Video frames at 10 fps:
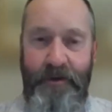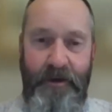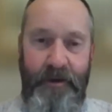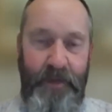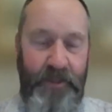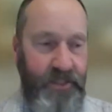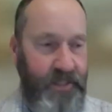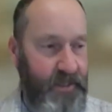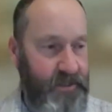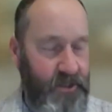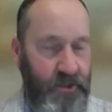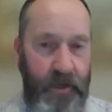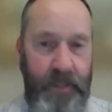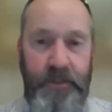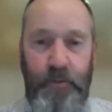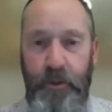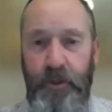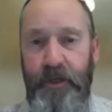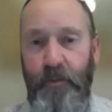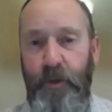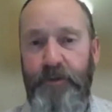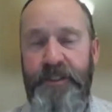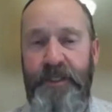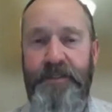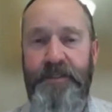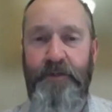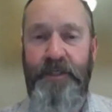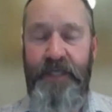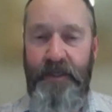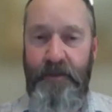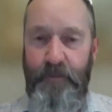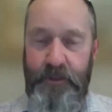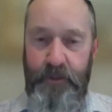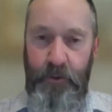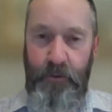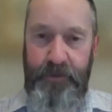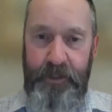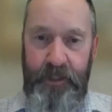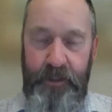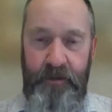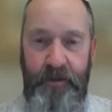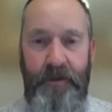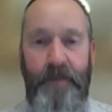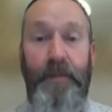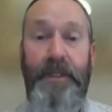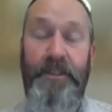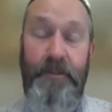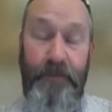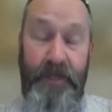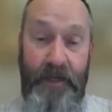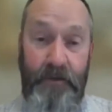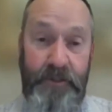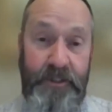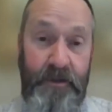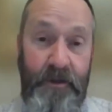As you say, it's a strange word in one sense, the undertaker, because we all think it means something else.